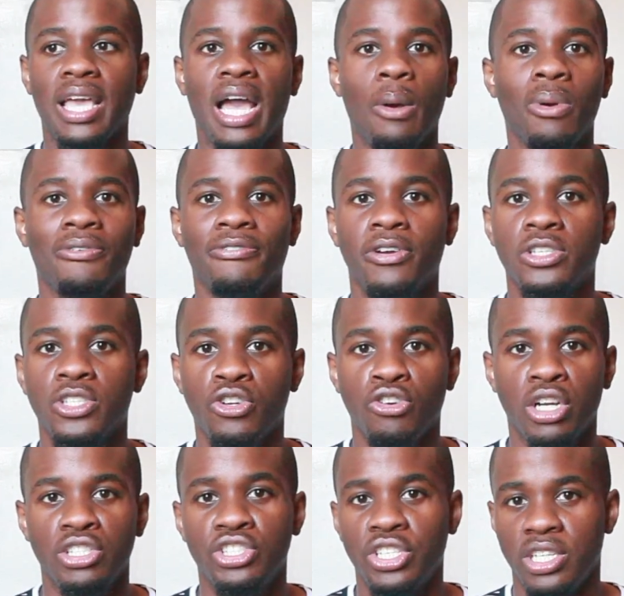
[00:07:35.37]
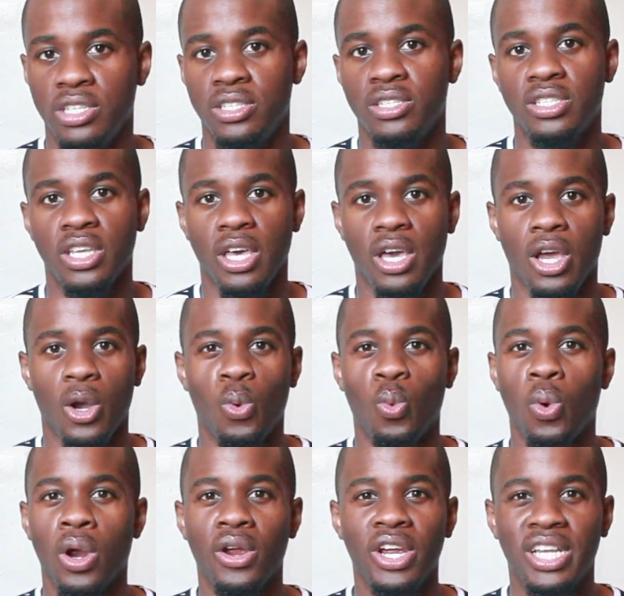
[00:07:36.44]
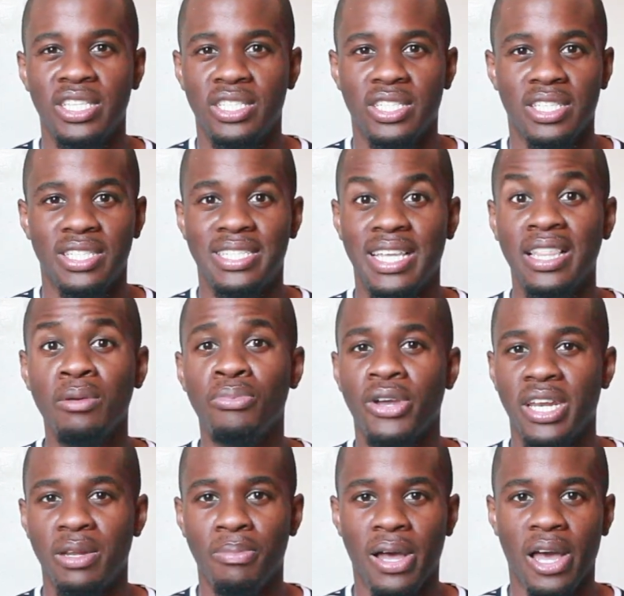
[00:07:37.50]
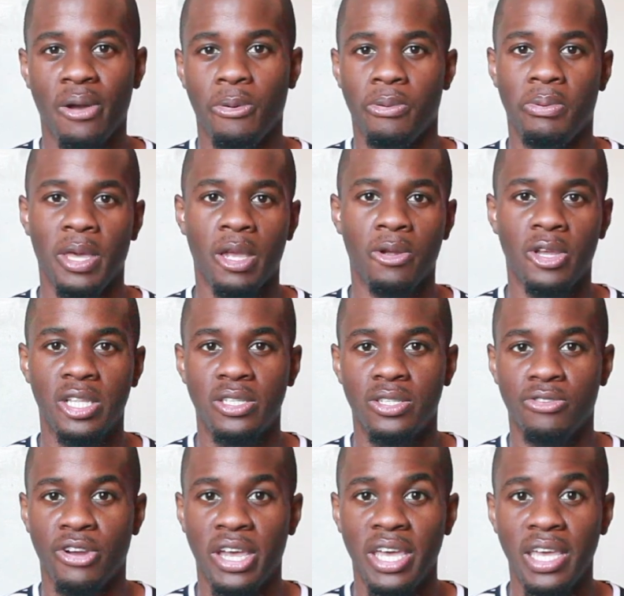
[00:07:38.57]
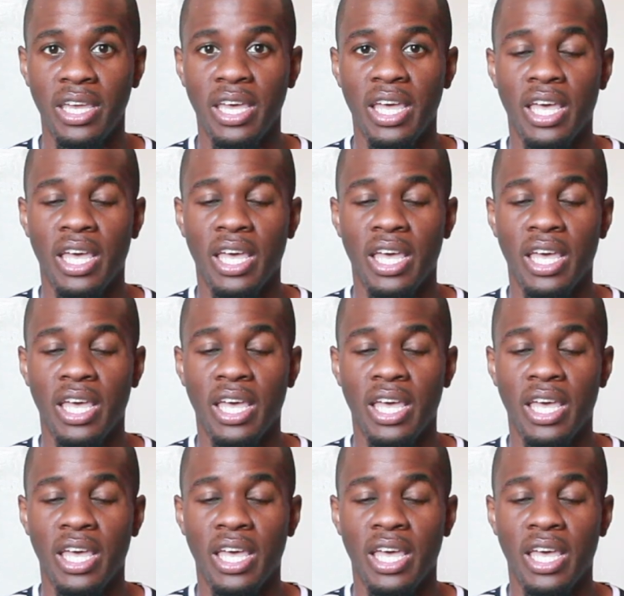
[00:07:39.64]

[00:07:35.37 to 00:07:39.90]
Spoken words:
Our first crushes weren't celebrated by our parents, right?